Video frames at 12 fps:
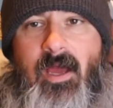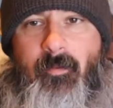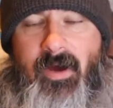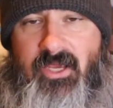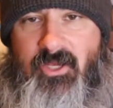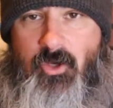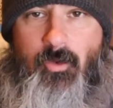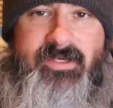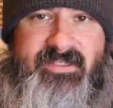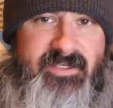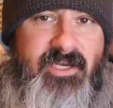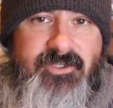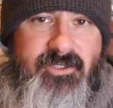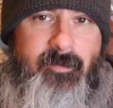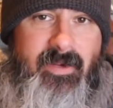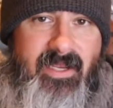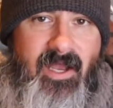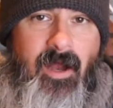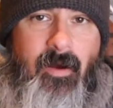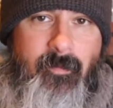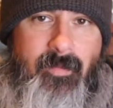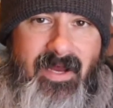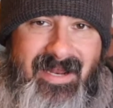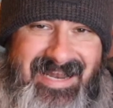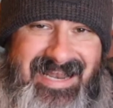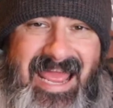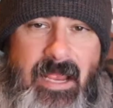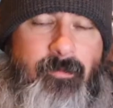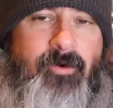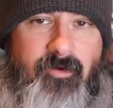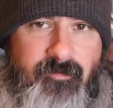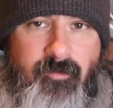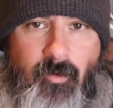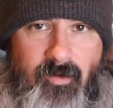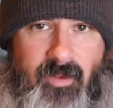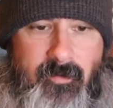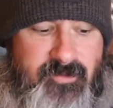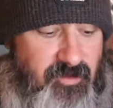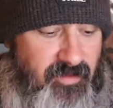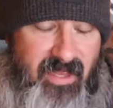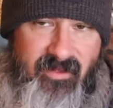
but you essentially become an enabler for them. So they